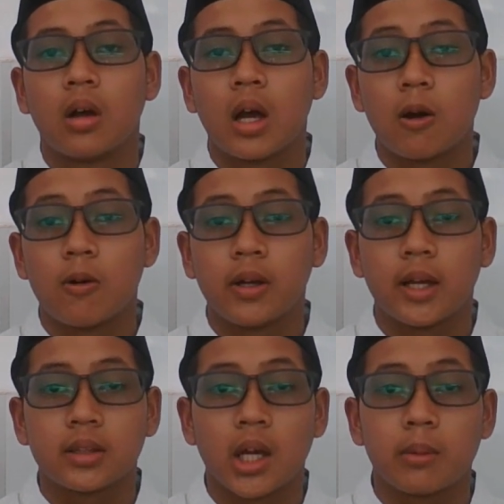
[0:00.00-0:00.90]
Hawa
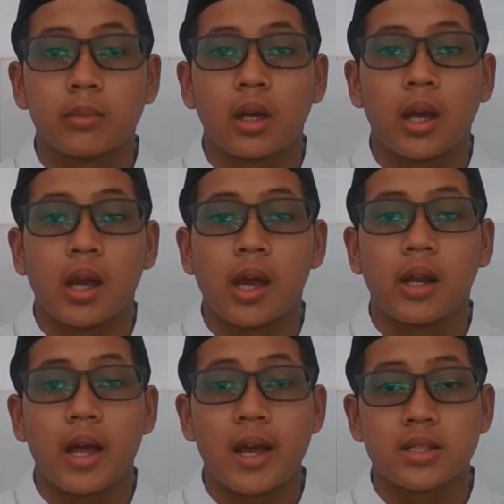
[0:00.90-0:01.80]
got tempted
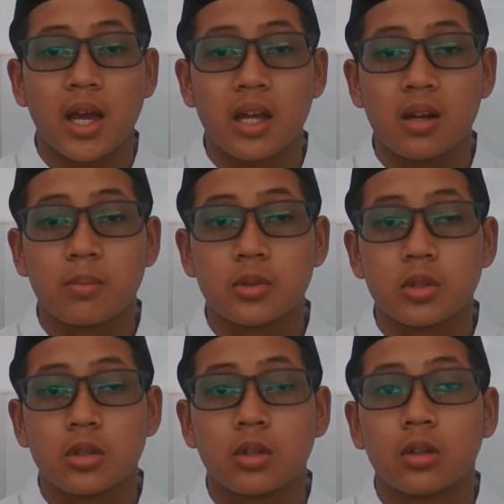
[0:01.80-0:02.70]
and asked Adam
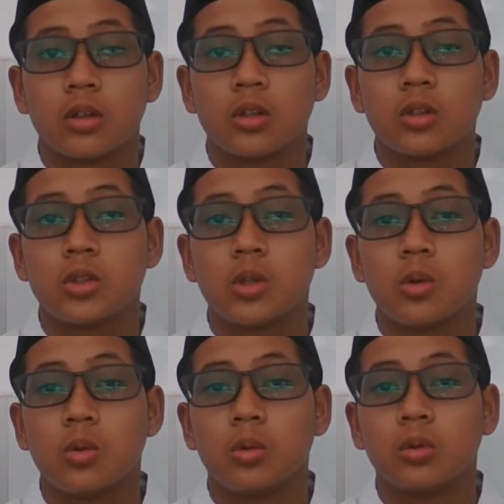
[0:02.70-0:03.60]

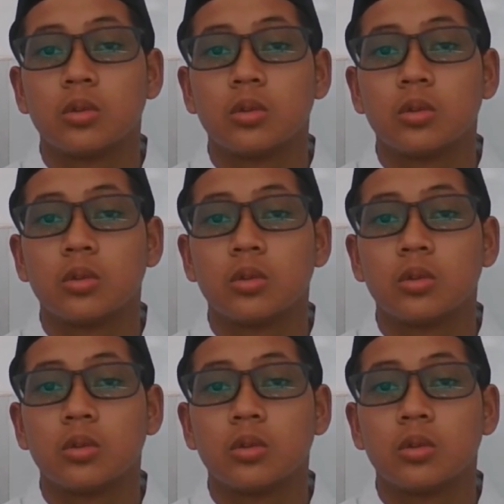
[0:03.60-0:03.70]
to